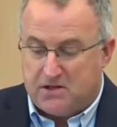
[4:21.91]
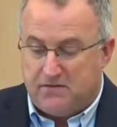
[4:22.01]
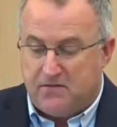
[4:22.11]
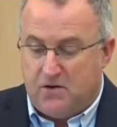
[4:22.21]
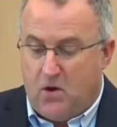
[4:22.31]

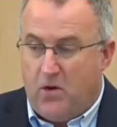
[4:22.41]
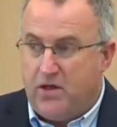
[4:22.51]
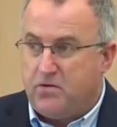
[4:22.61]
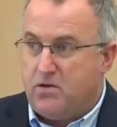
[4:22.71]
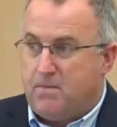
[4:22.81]
of going
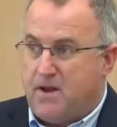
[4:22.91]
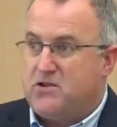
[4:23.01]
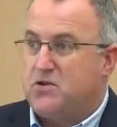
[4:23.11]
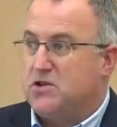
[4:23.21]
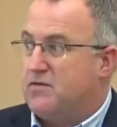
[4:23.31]
through the
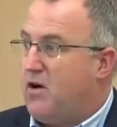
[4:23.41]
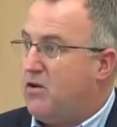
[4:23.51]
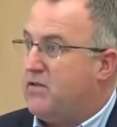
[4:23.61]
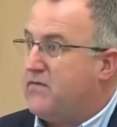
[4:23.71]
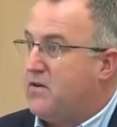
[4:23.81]
pictures of all
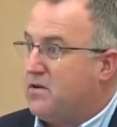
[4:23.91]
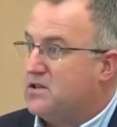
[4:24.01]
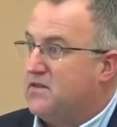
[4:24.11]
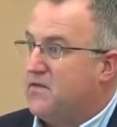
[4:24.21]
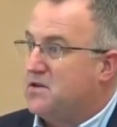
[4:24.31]
the
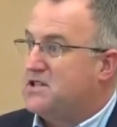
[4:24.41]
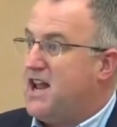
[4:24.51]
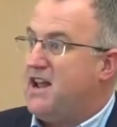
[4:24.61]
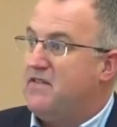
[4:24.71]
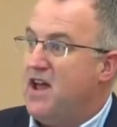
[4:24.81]
first
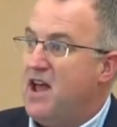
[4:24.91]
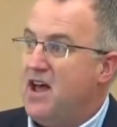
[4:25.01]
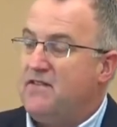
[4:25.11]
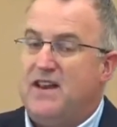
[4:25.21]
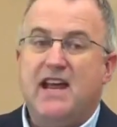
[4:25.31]
day
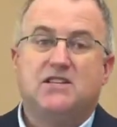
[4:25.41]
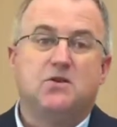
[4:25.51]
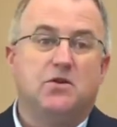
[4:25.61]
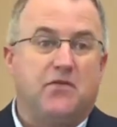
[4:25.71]
of day school,